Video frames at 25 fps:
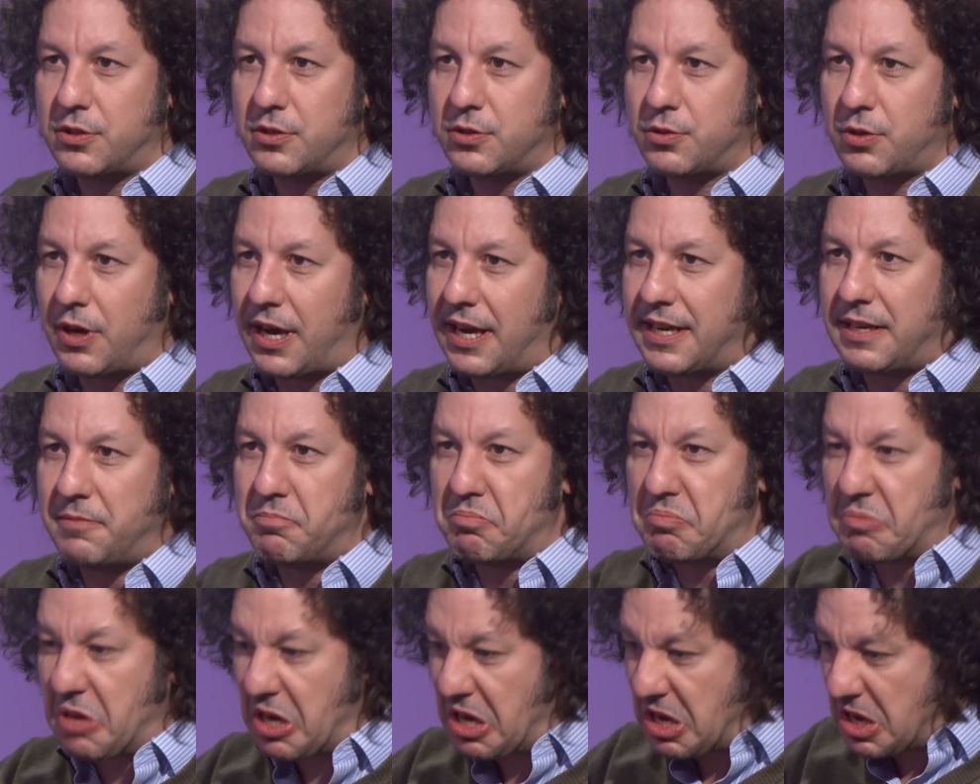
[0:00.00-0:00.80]
So I
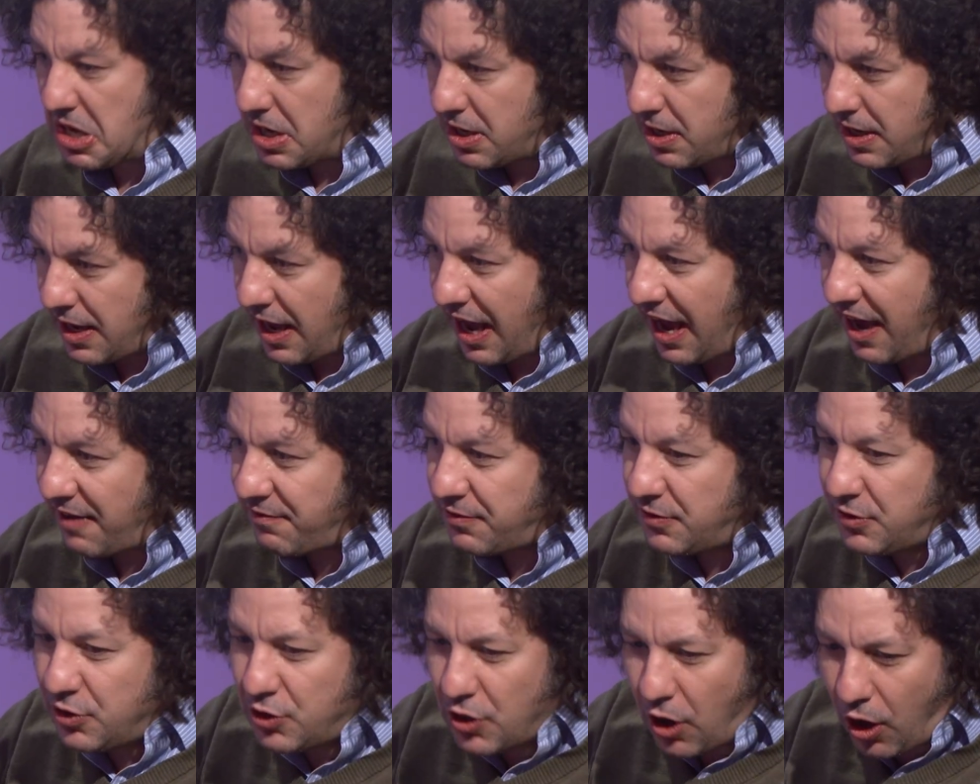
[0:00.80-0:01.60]

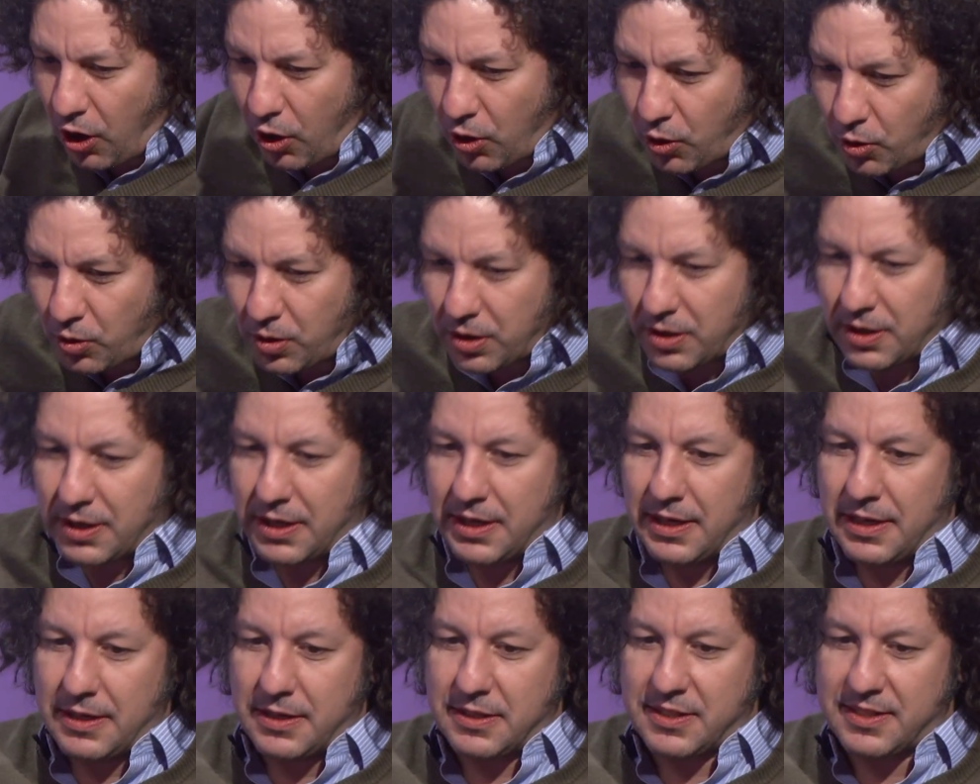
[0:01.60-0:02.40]
have no
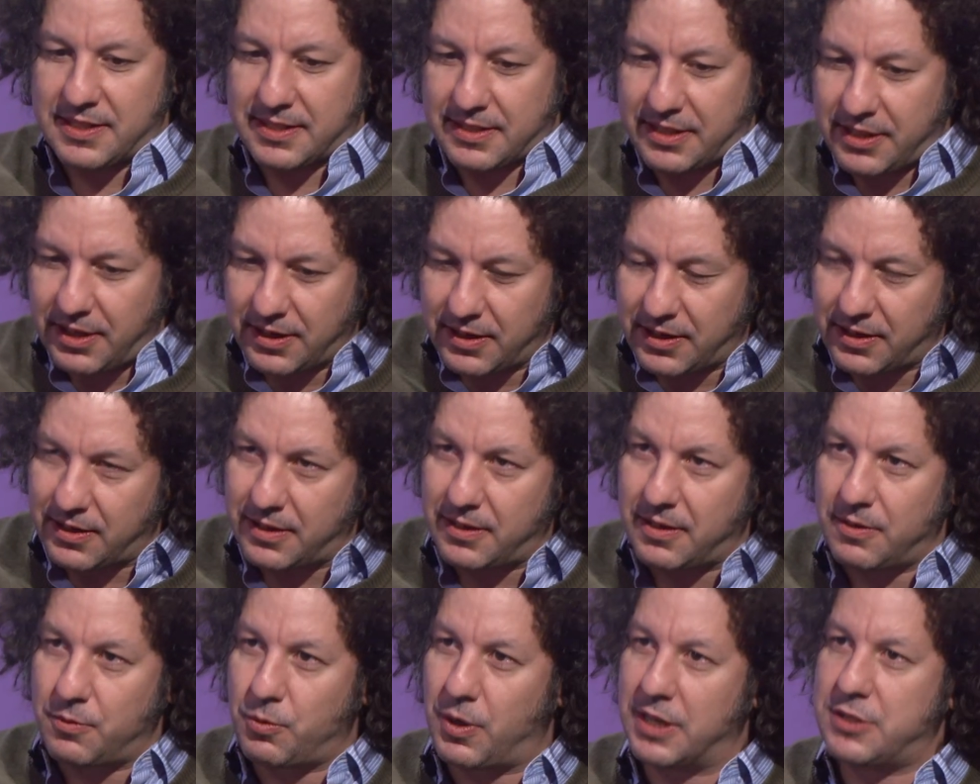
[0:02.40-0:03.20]

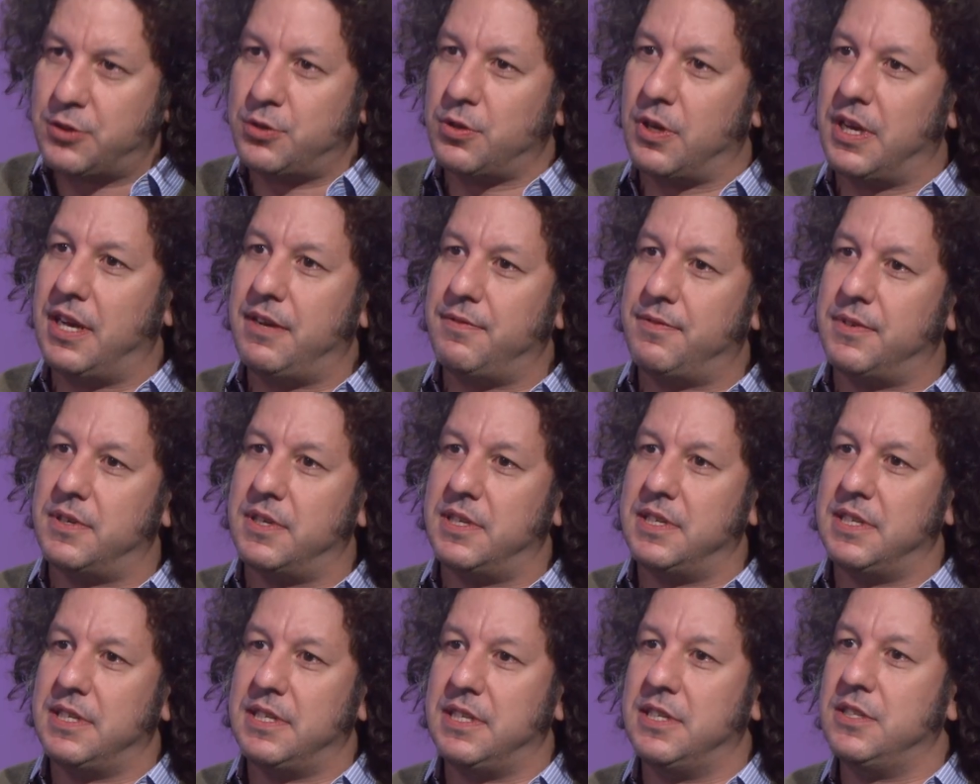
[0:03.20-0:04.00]
skill
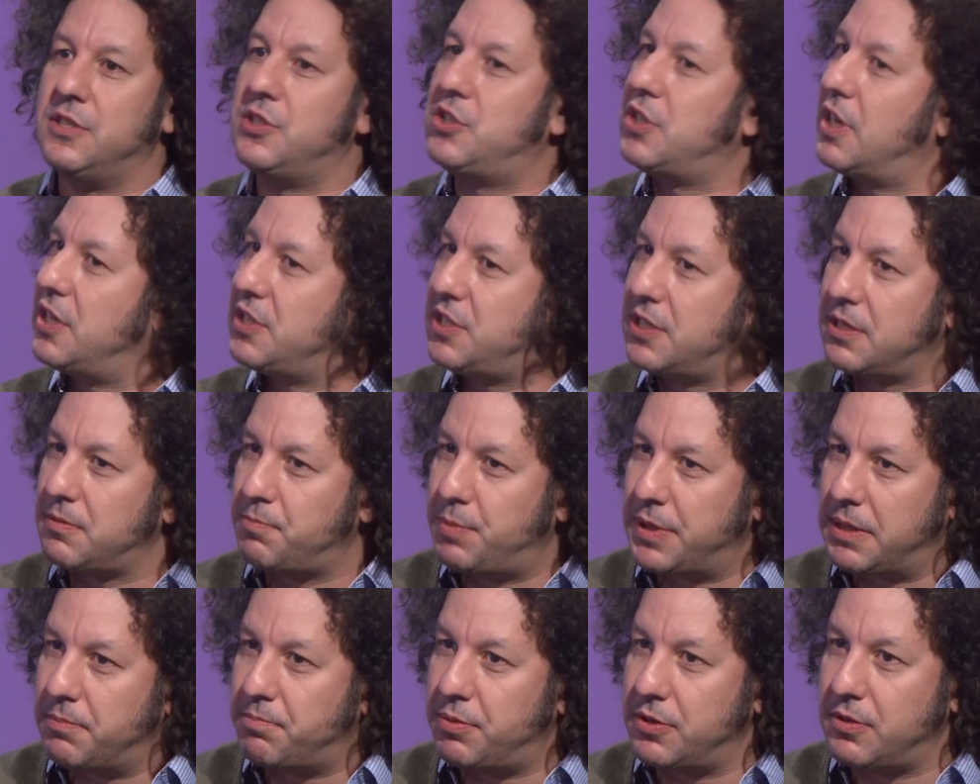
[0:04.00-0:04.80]
whatsoever in judging
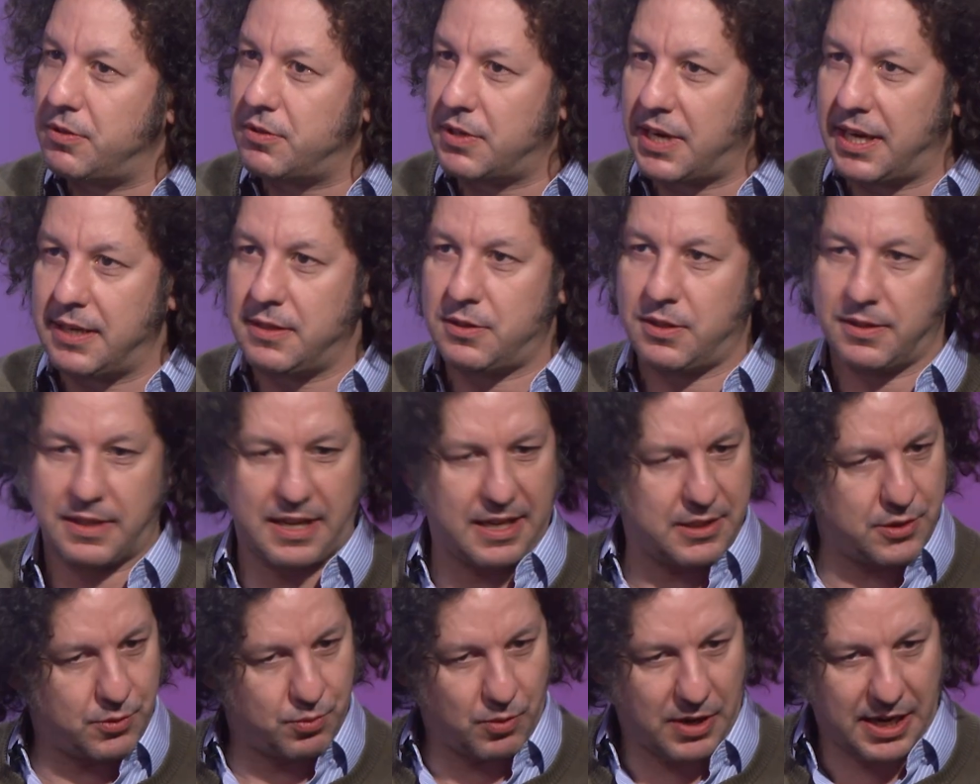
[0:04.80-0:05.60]
people, right?
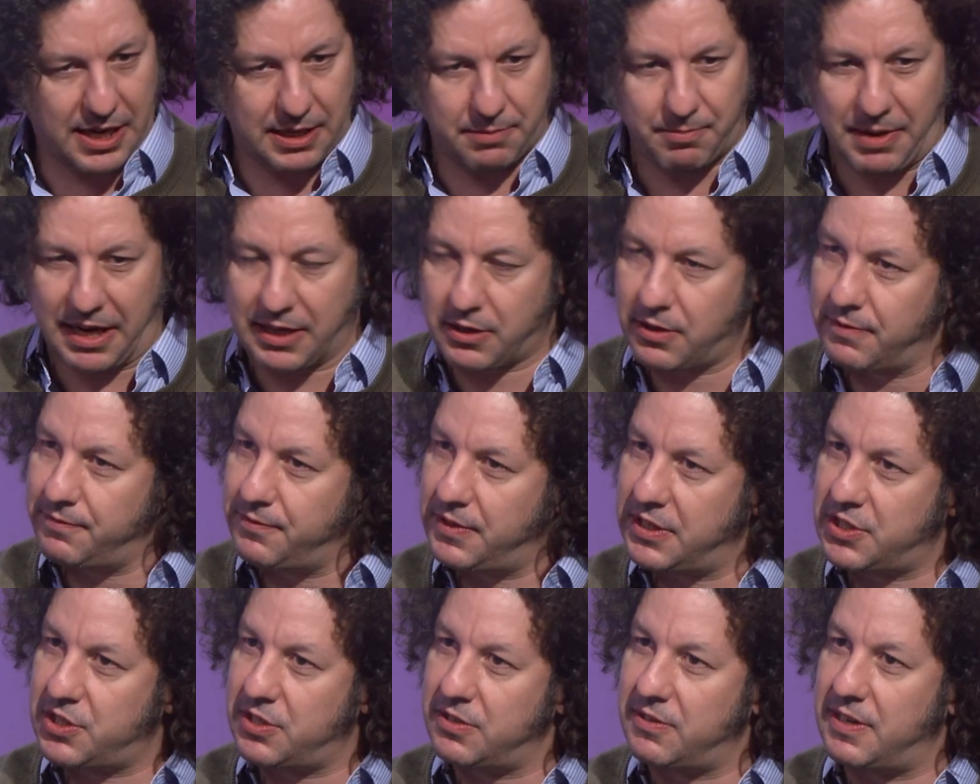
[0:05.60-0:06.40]
That's why my
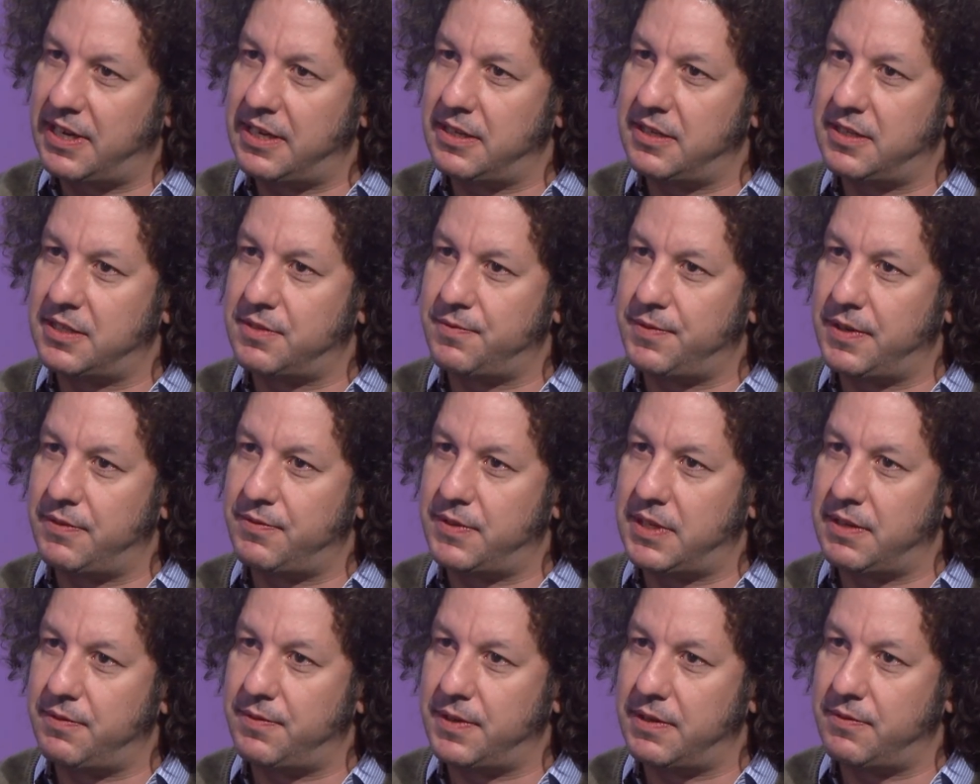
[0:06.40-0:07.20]
conviction rate is
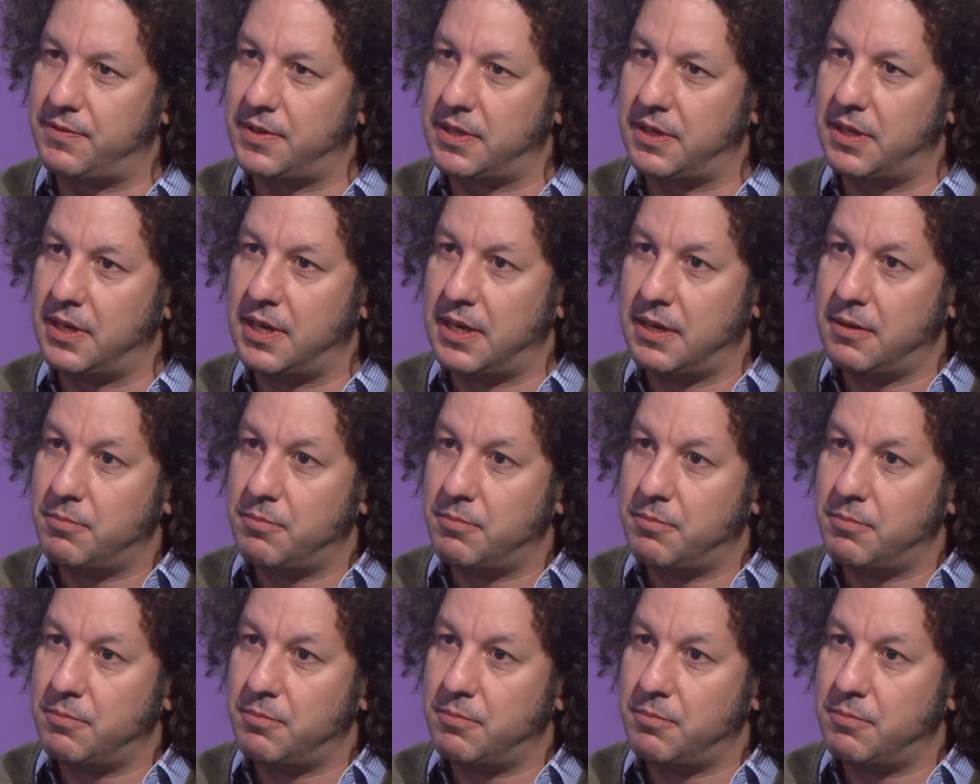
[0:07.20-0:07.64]
50-50.